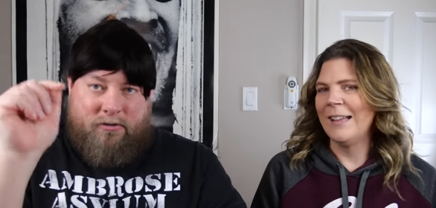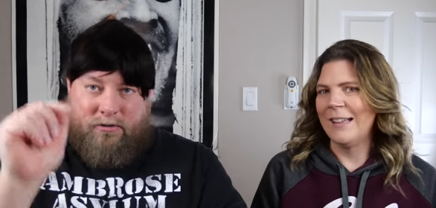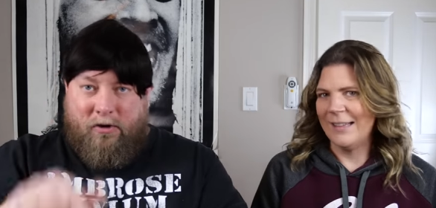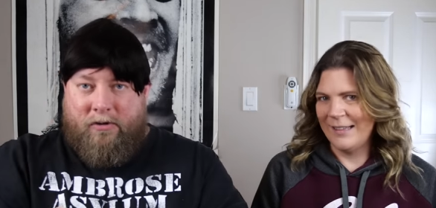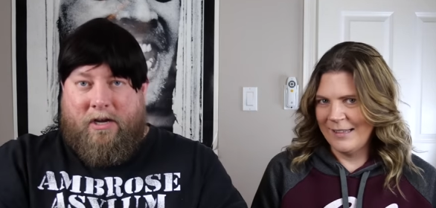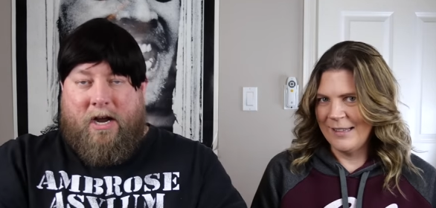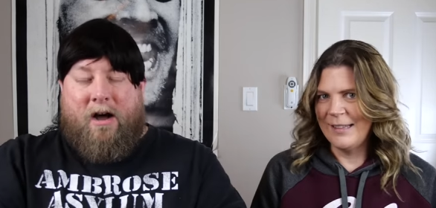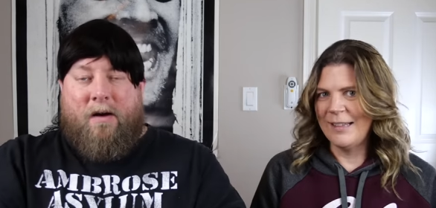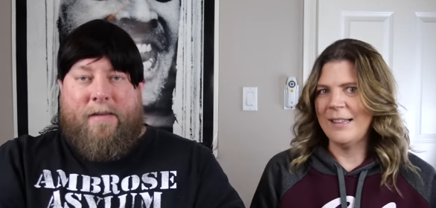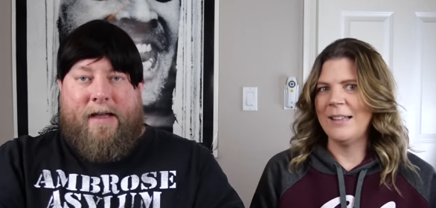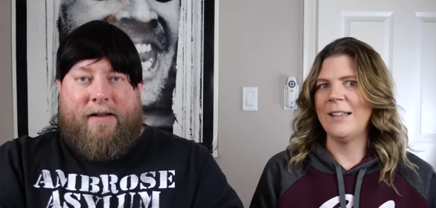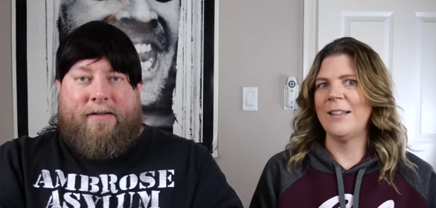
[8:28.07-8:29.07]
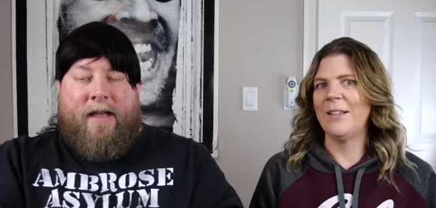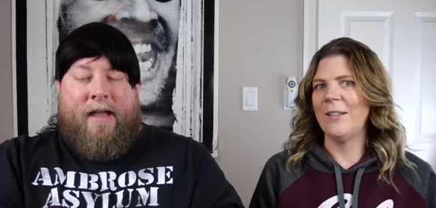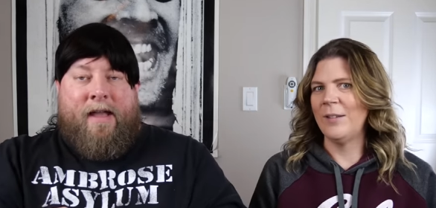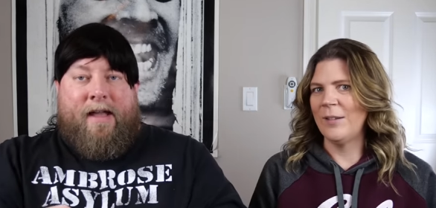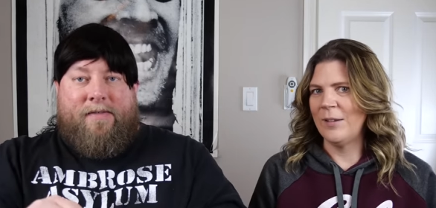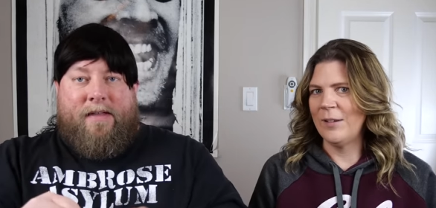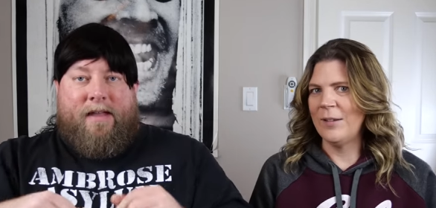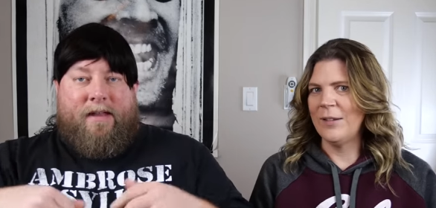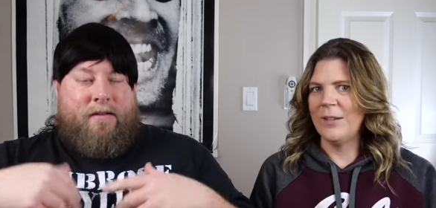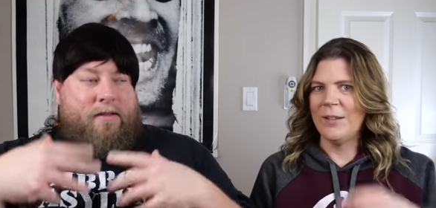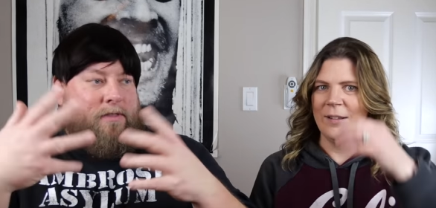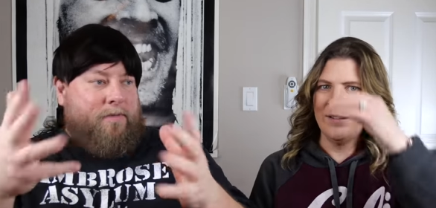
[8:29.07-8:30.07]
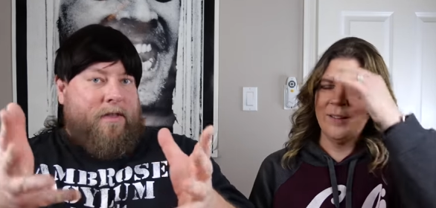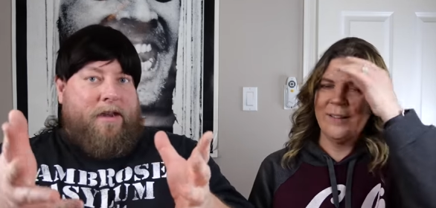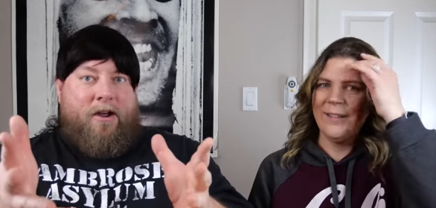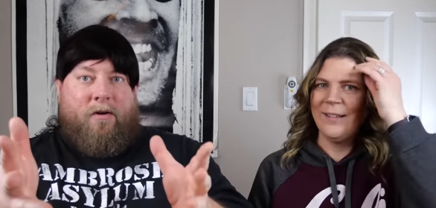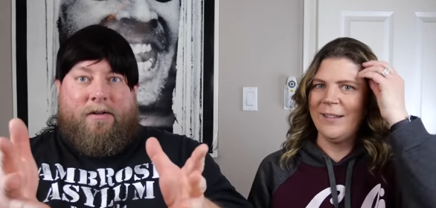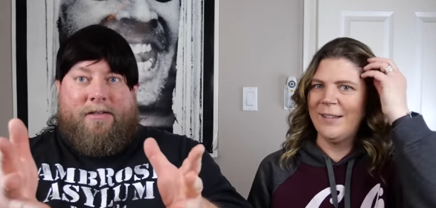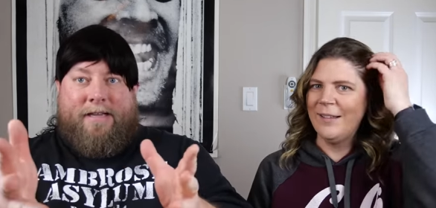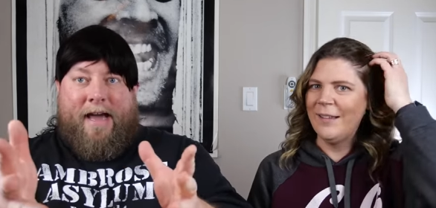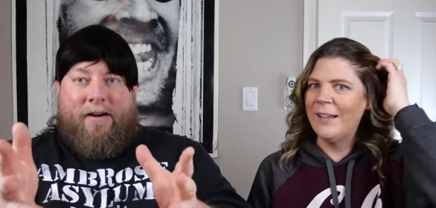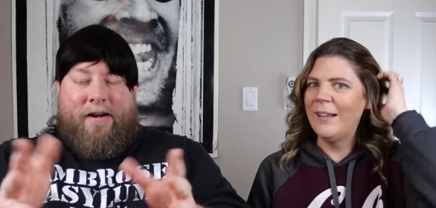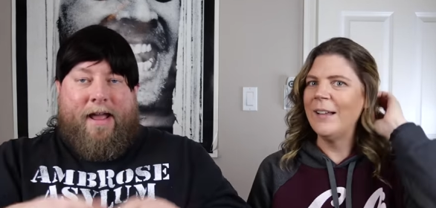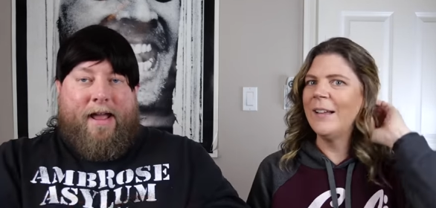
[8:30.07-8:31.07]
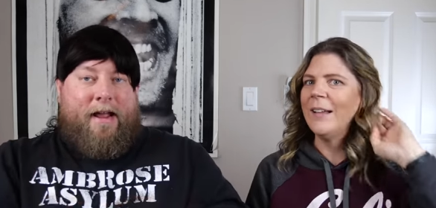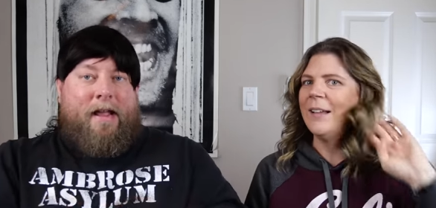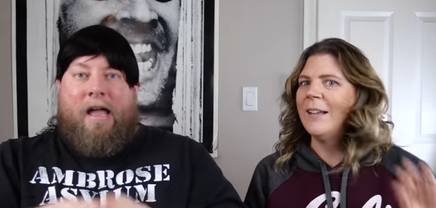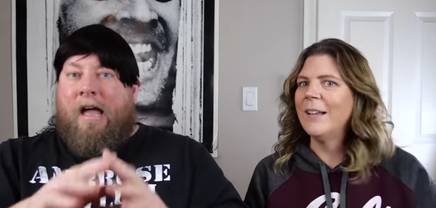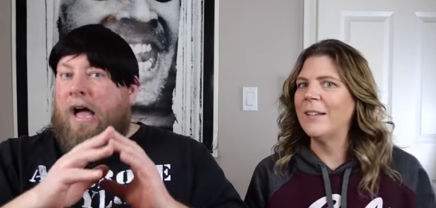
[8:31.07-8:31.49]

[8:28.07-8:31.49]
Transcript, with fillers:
Speaker 1: do the comment, and then the video on Saturday